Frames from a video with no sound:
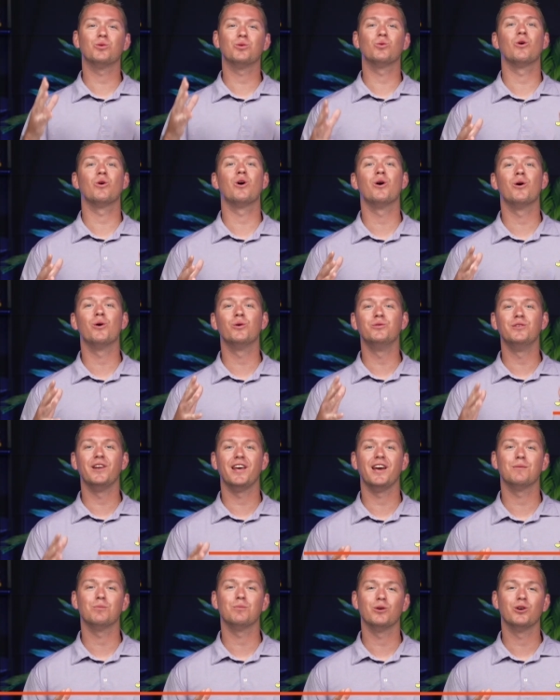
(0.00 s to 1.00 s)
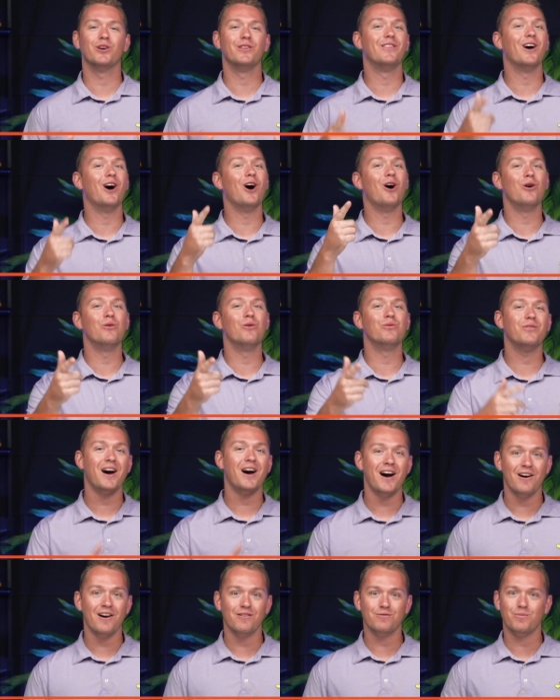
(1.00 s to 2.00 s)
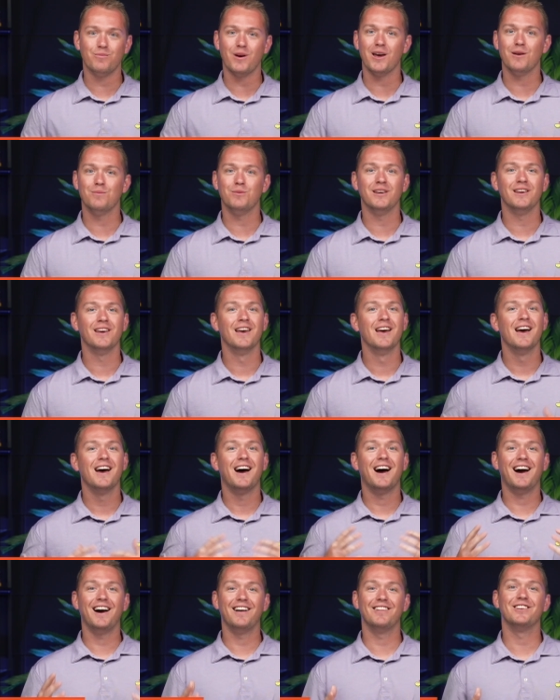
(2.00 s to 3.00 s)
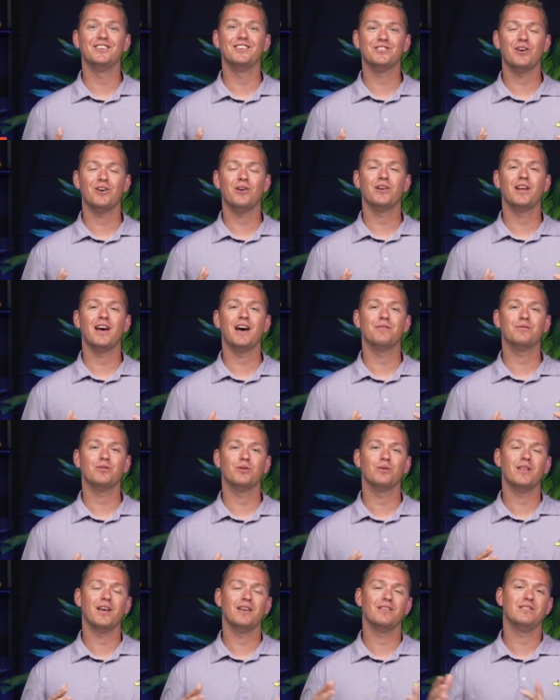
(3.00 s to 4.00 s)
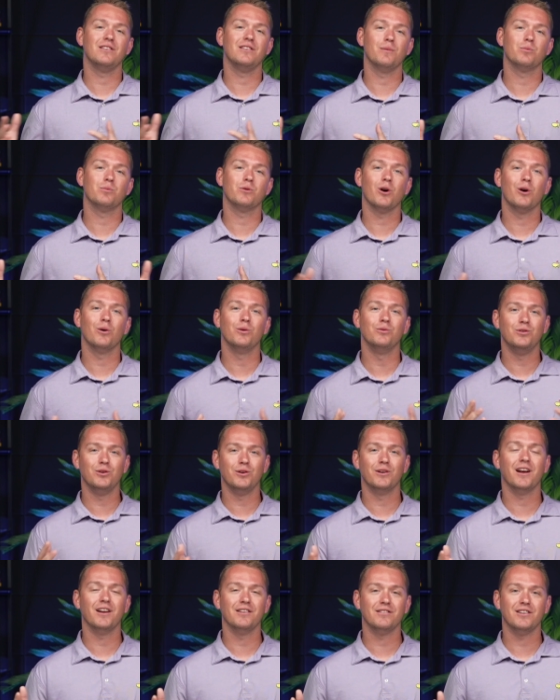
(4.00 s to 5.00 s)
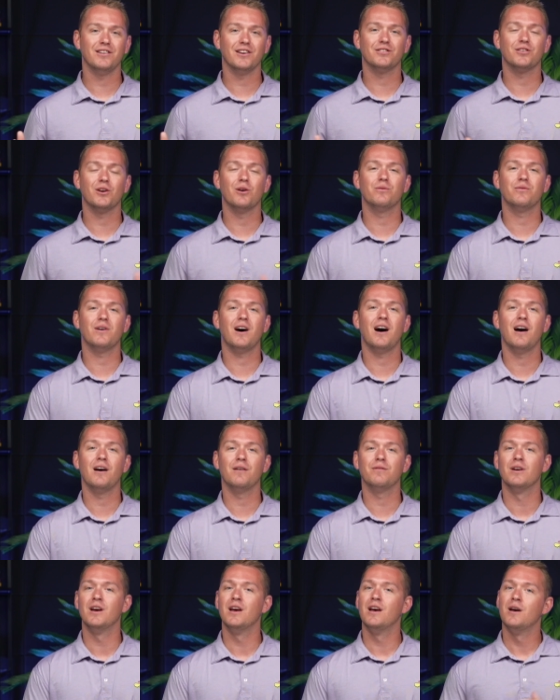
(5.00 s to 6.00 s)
Road neighborhood, the 05 baby, highly sought after, that zip code 29605.